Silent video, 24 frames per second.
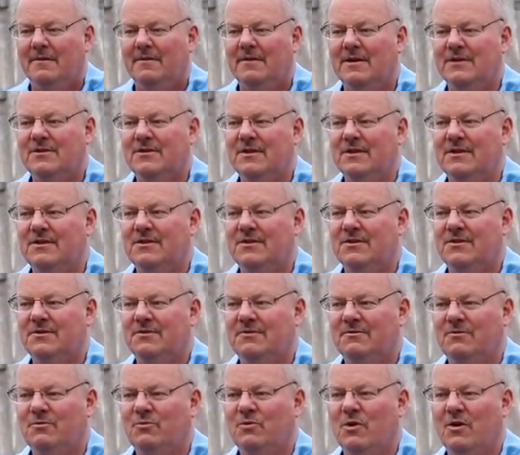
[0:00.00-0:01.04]
This
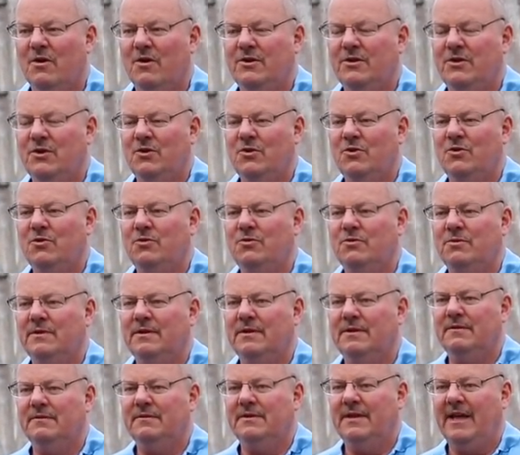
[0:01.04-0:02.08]
is where you
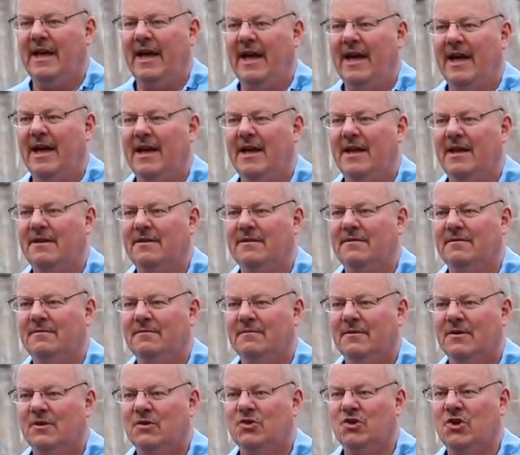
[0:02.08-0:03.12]
can
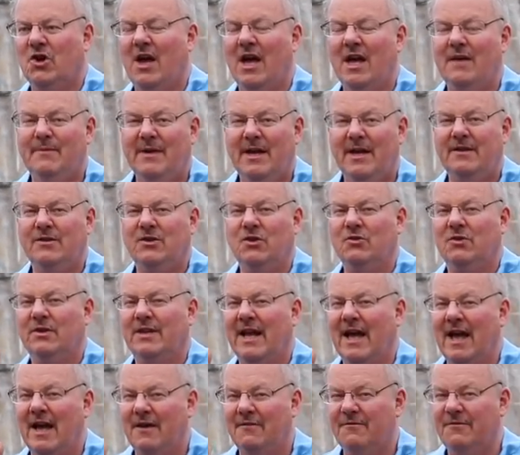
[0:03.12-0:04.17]
chime in, you can
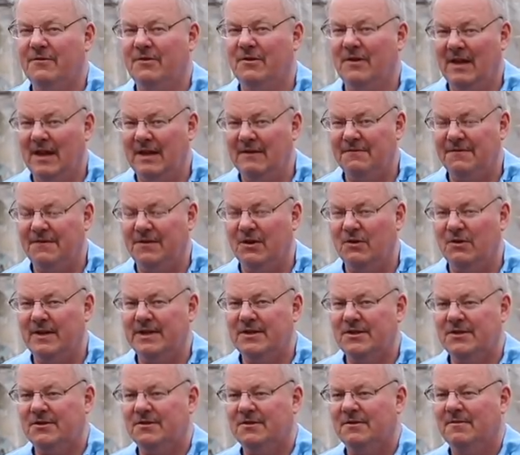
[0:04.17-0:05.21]
have
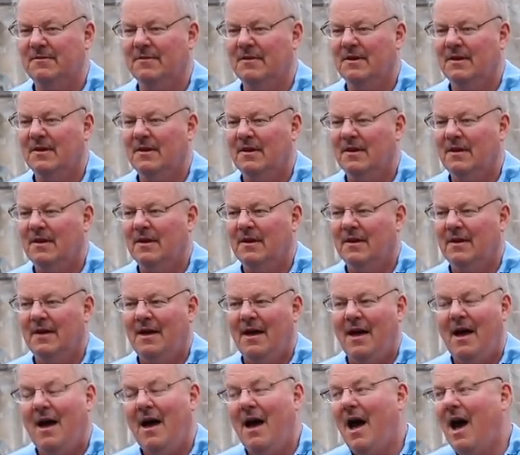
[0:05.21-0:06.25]
influence.
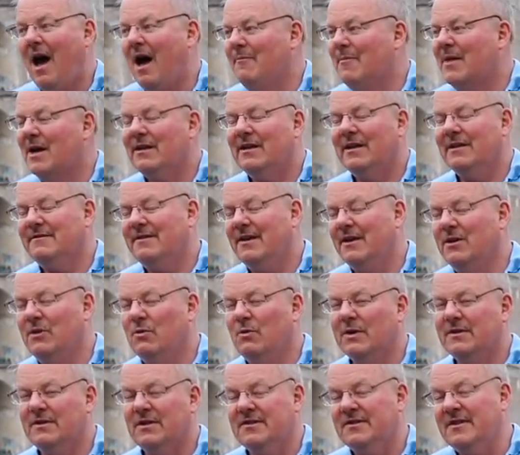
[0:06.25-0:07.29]
I'm not going to tell you
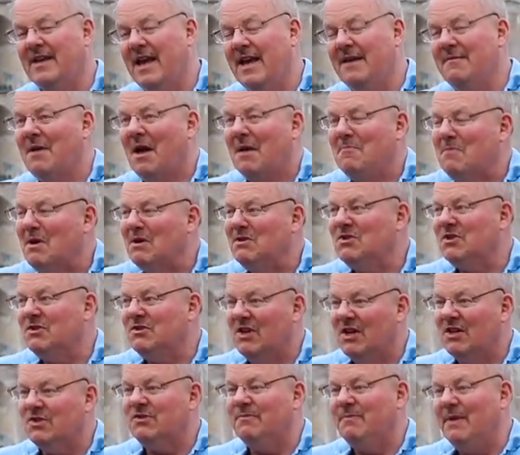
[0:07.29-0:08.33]
what to say. I might
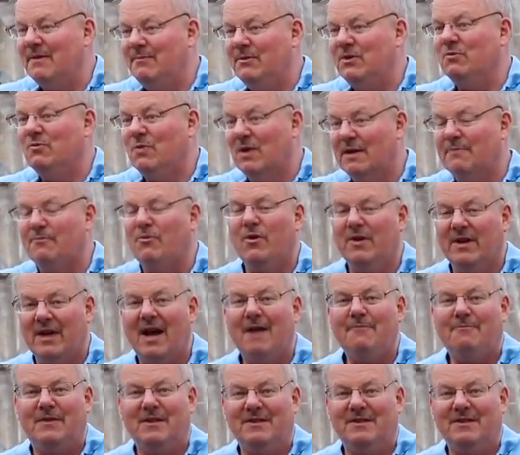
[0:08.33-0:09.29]
suggest maybe you want to bring up